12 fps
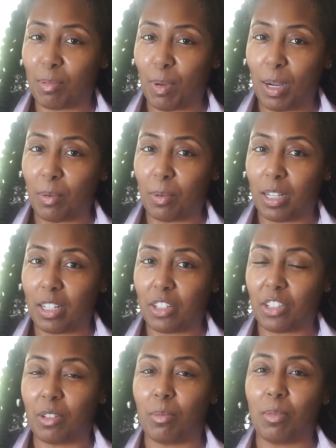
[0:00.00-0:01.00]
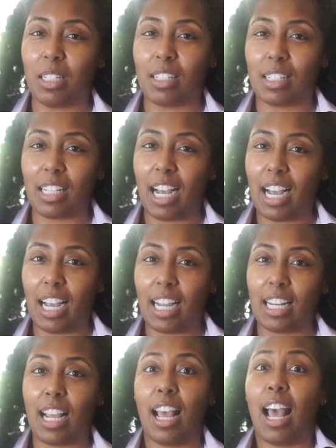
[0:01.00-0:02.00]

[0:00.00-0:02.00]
by which we decide